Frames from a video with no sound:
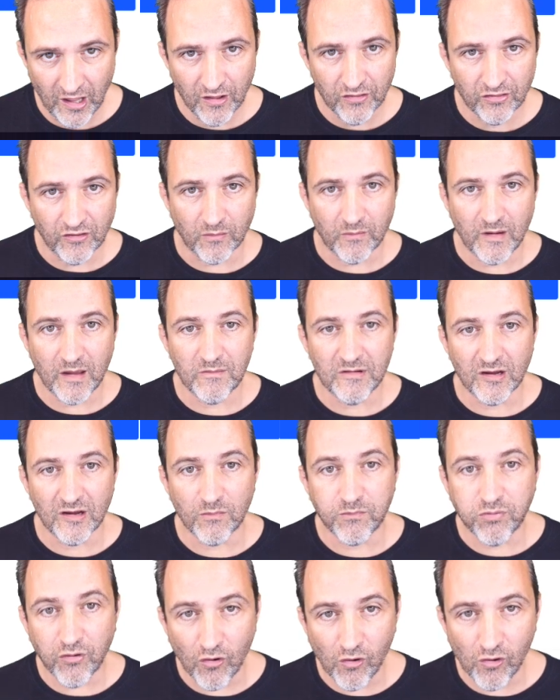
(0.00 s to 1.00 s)
There may be a
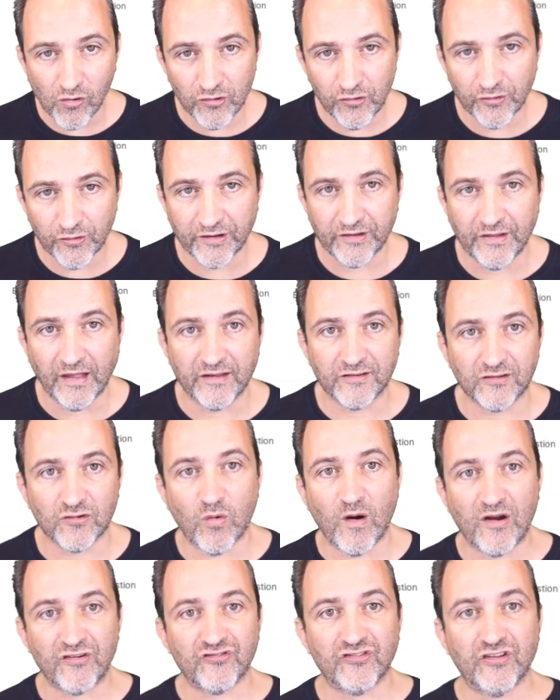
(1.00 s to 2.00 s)
poll. You could ask
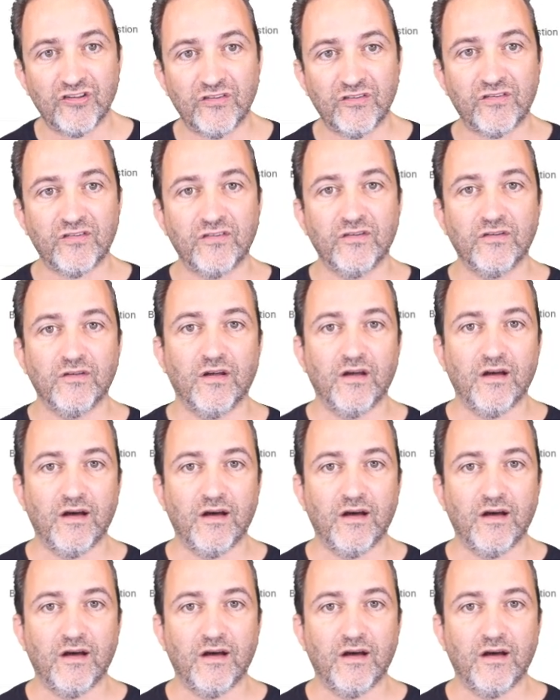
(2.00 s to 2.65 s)
questions.